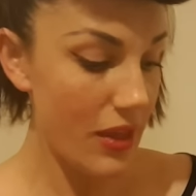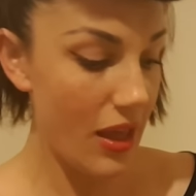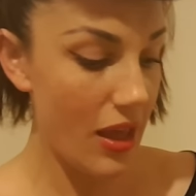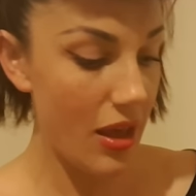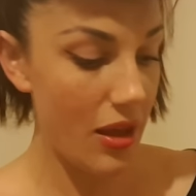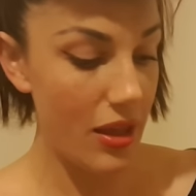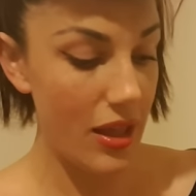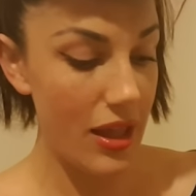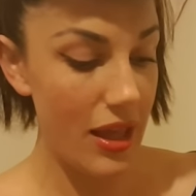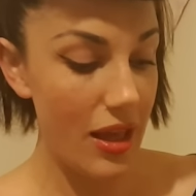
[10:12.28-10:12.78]

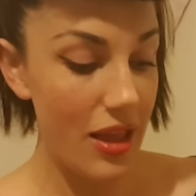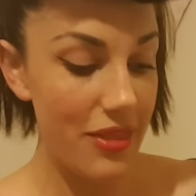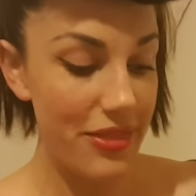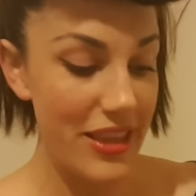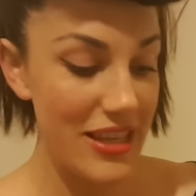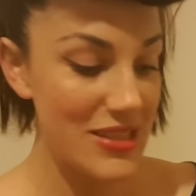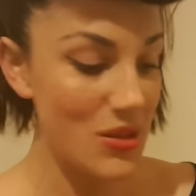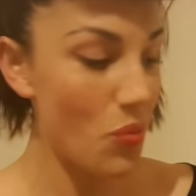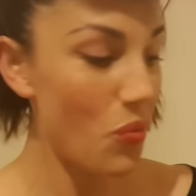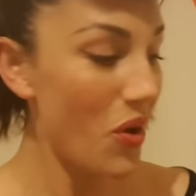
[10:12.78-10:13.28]
Uh,
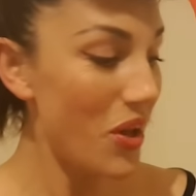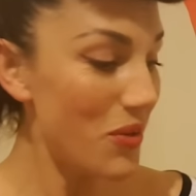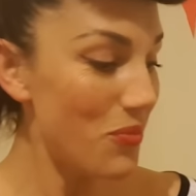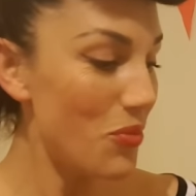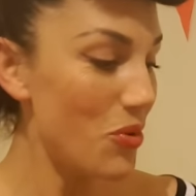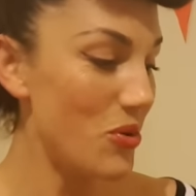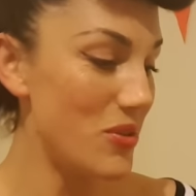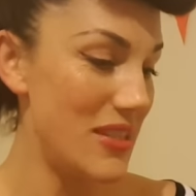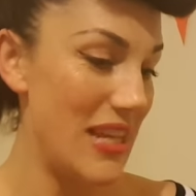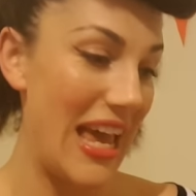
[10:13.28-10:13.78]
there's one
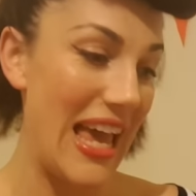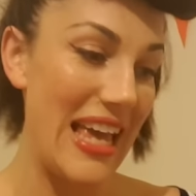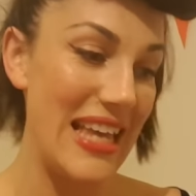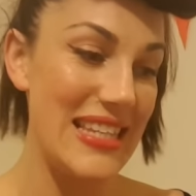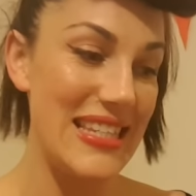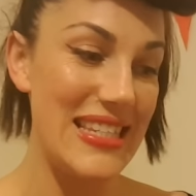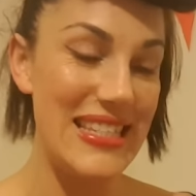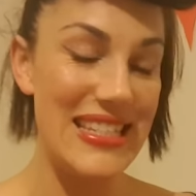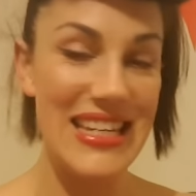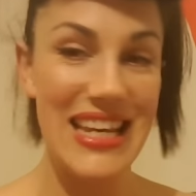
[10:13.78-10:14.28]
more
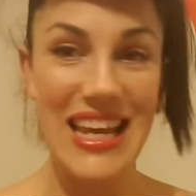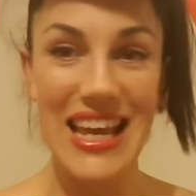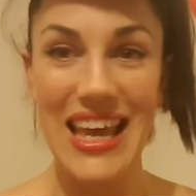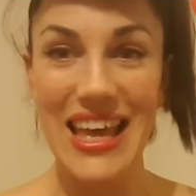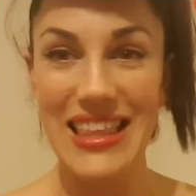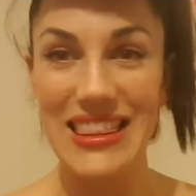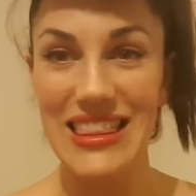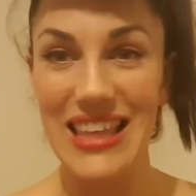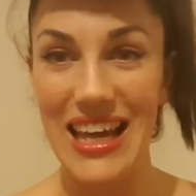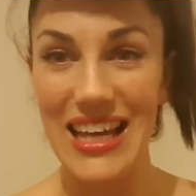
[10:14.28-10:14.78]
test
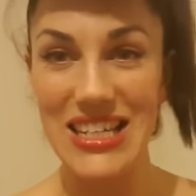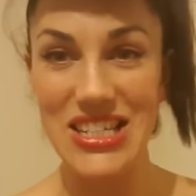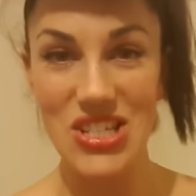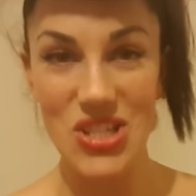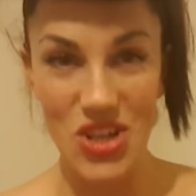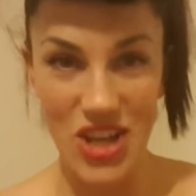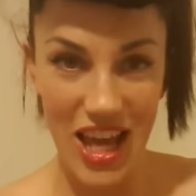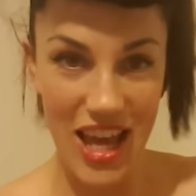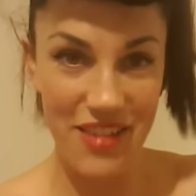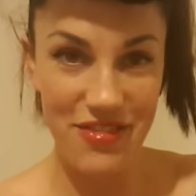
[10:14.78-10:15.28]
that
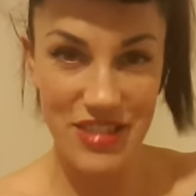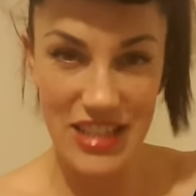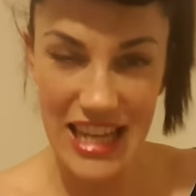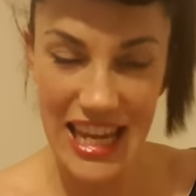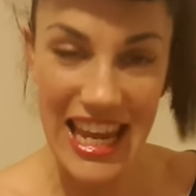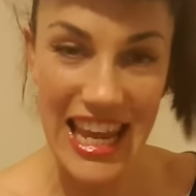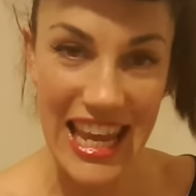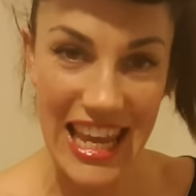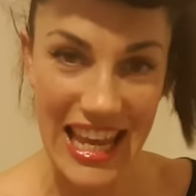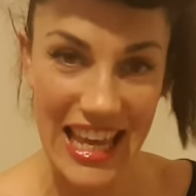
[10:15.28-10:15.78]
you have to
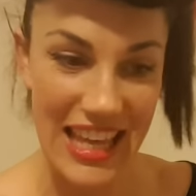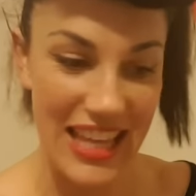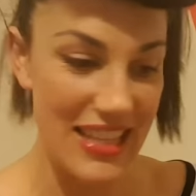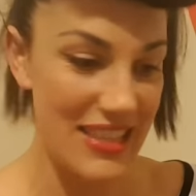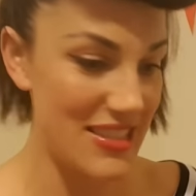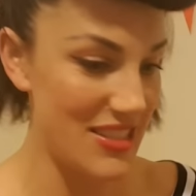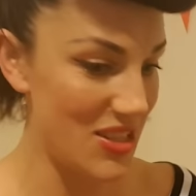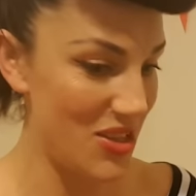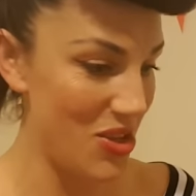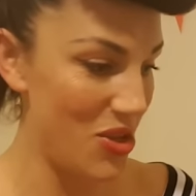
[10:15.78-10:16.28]
hear
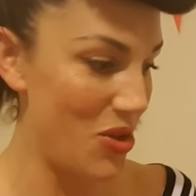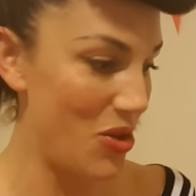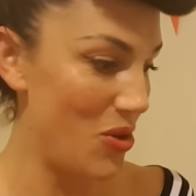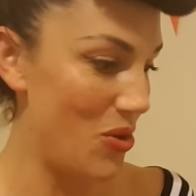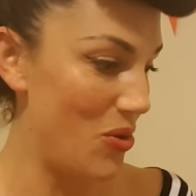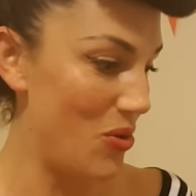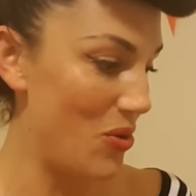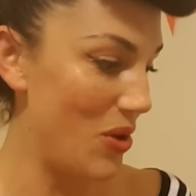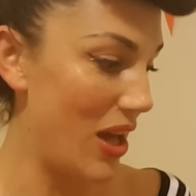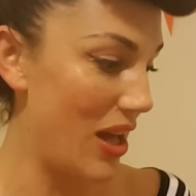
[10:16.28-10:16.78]

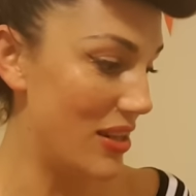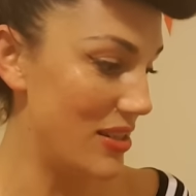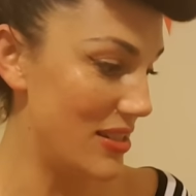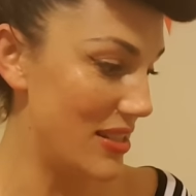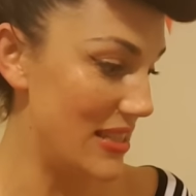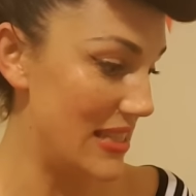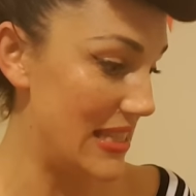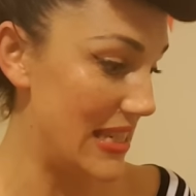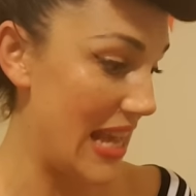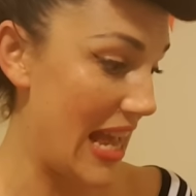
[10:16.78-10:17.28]
to
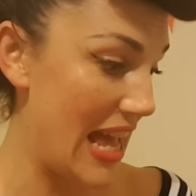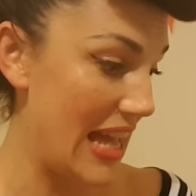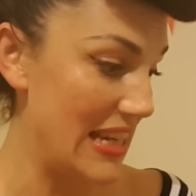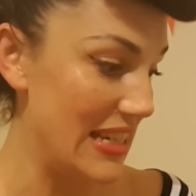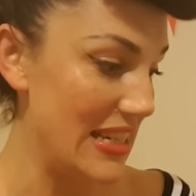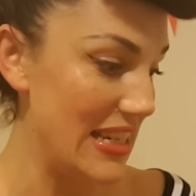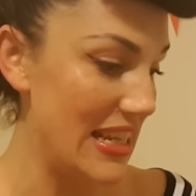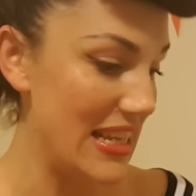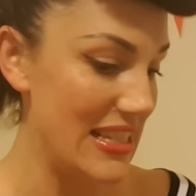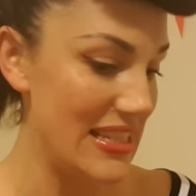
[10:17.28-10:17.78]

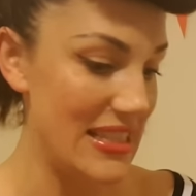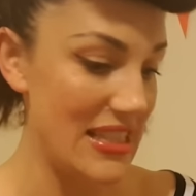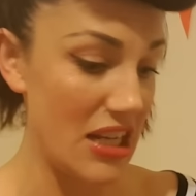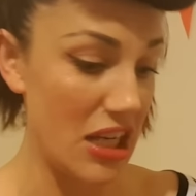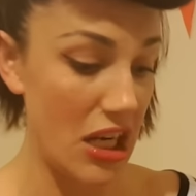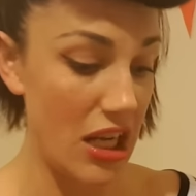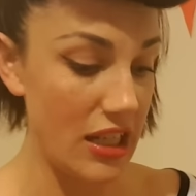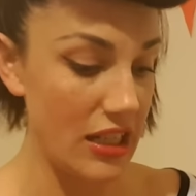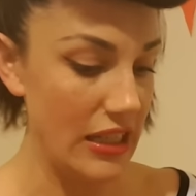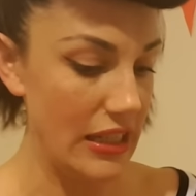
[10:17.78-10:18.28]
understand. It's the
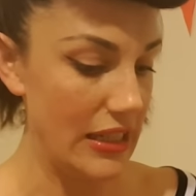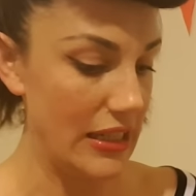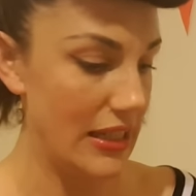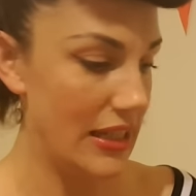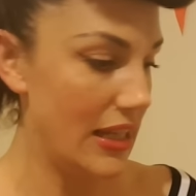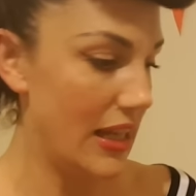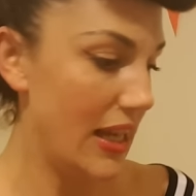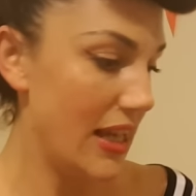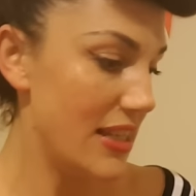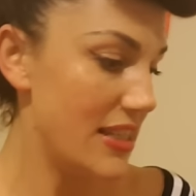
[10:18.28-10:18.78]
clunk
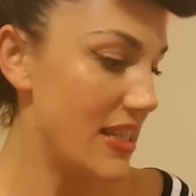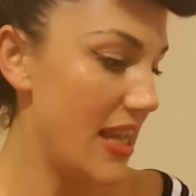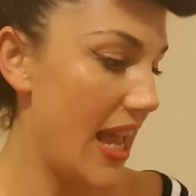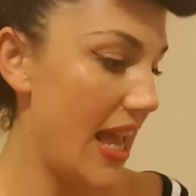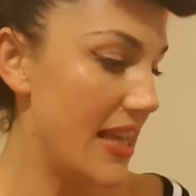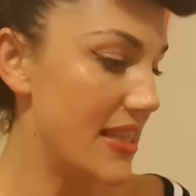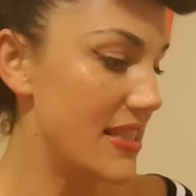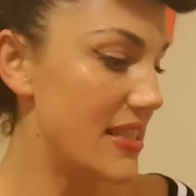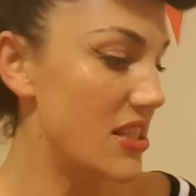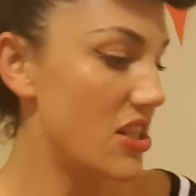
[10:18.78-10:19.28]

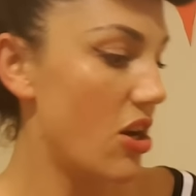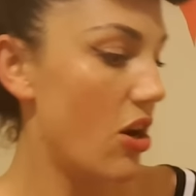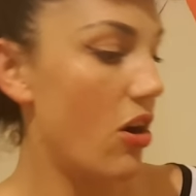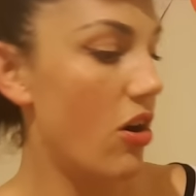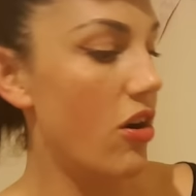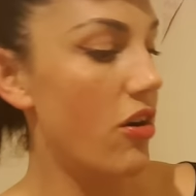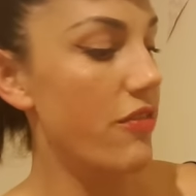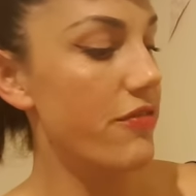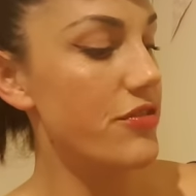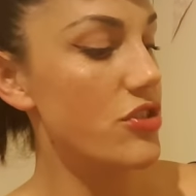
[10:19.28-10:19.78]
test
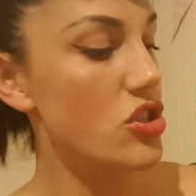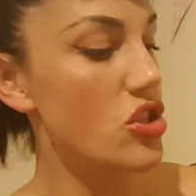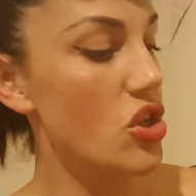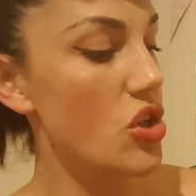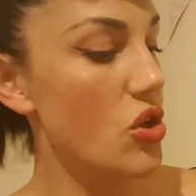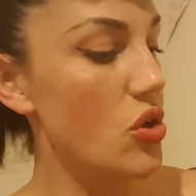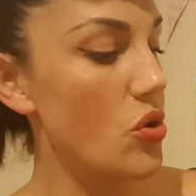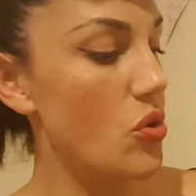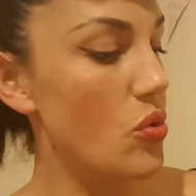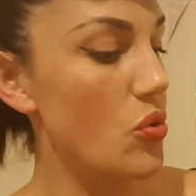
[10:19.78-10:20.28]
of
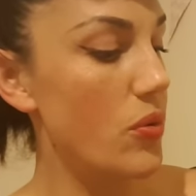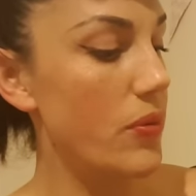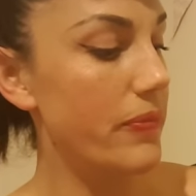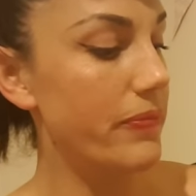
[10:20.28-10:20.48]
two